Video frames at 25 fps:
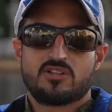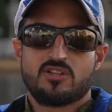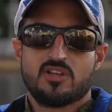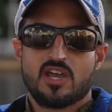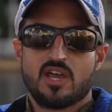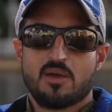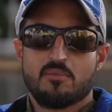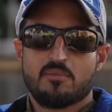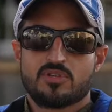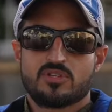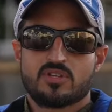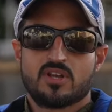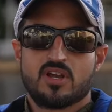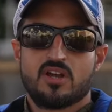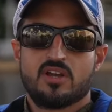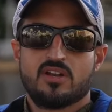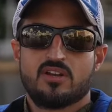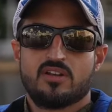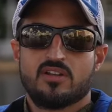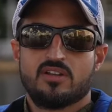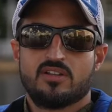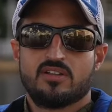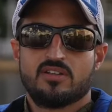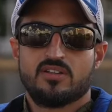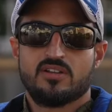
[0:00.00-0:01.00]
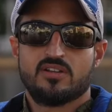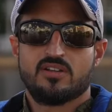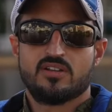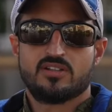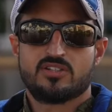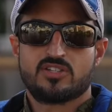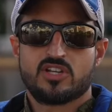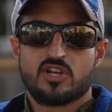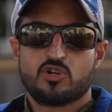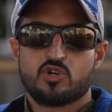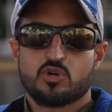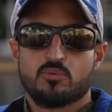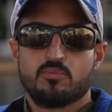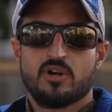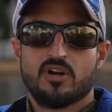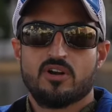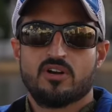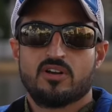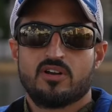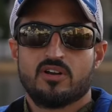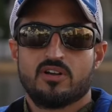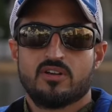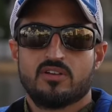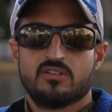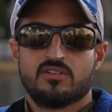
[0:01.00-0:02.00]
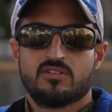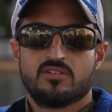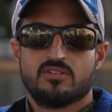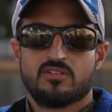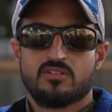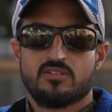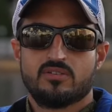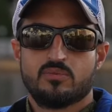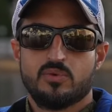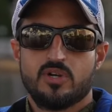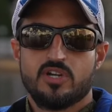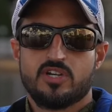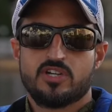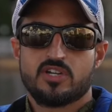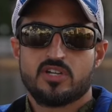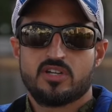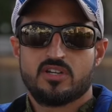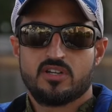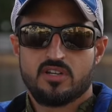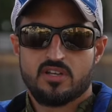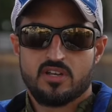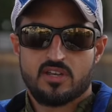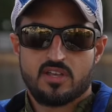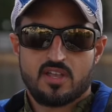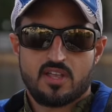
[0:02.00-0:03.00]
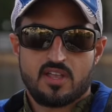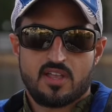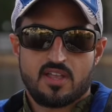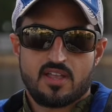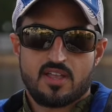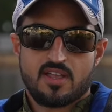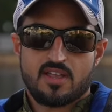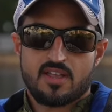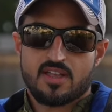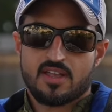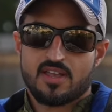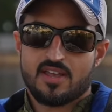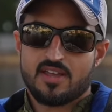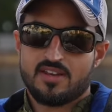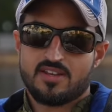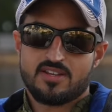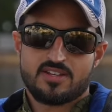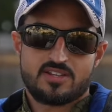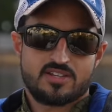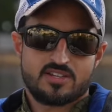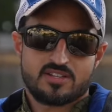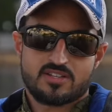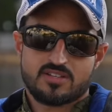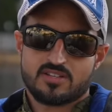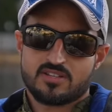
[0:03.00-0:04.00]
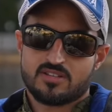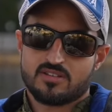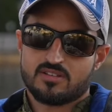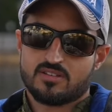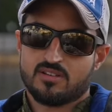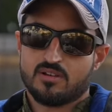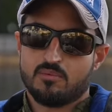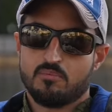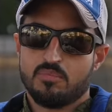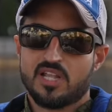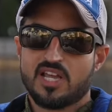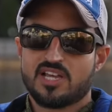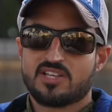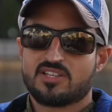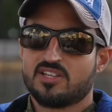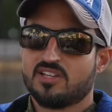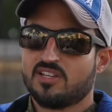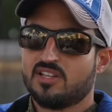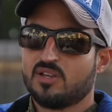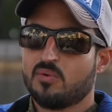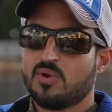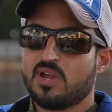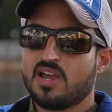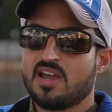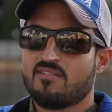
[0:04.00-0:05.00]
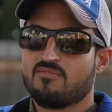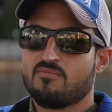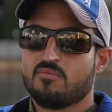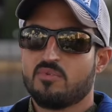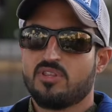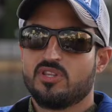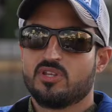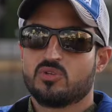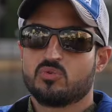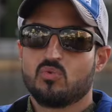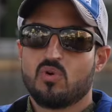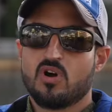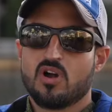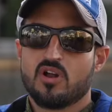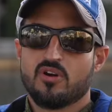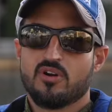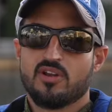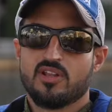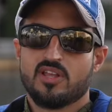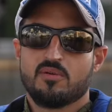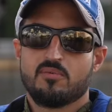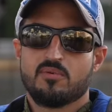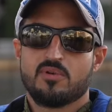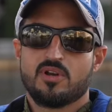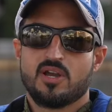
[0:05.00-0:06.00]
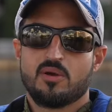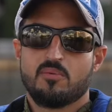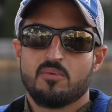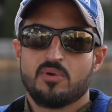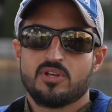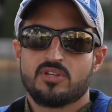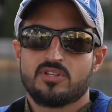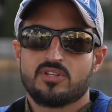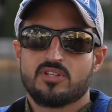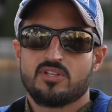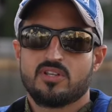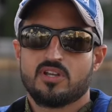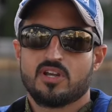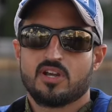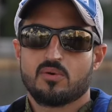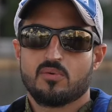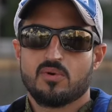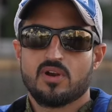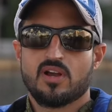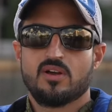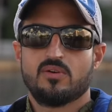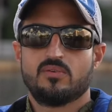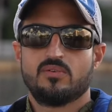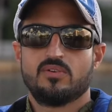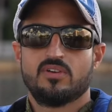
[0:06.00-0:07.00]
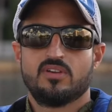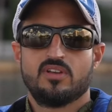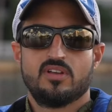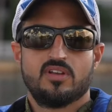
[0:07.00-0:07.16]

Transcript: the Amazon and the Central America region. And it's just a blessing that we have them in this water and they've been able to stick around.